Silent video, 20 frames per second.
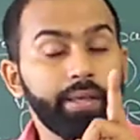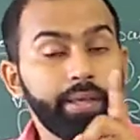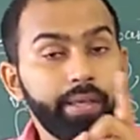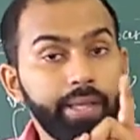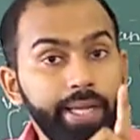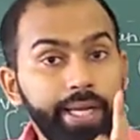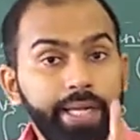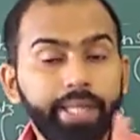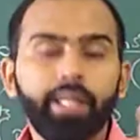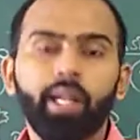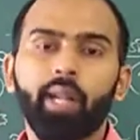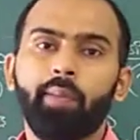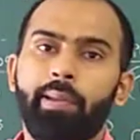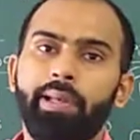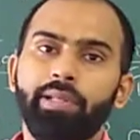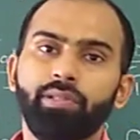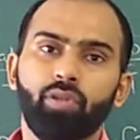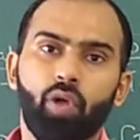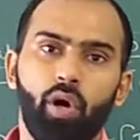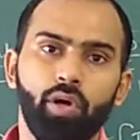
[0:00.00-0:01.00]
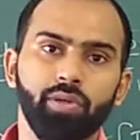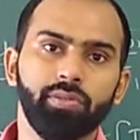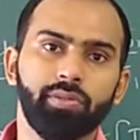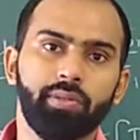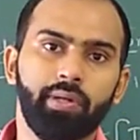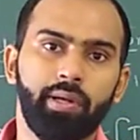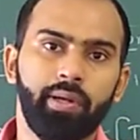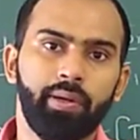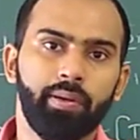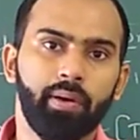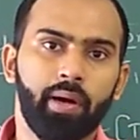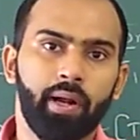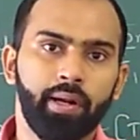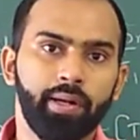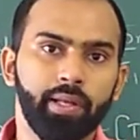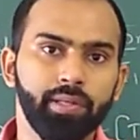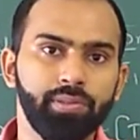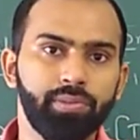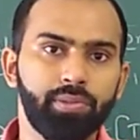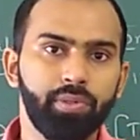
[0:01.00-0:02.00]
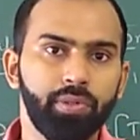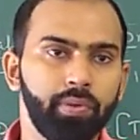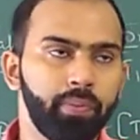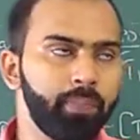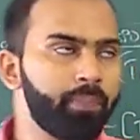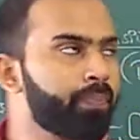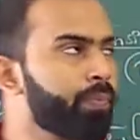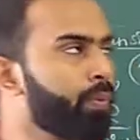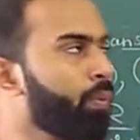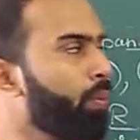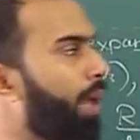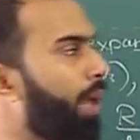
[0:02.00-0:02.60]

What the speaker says: heat remains constant. Understood?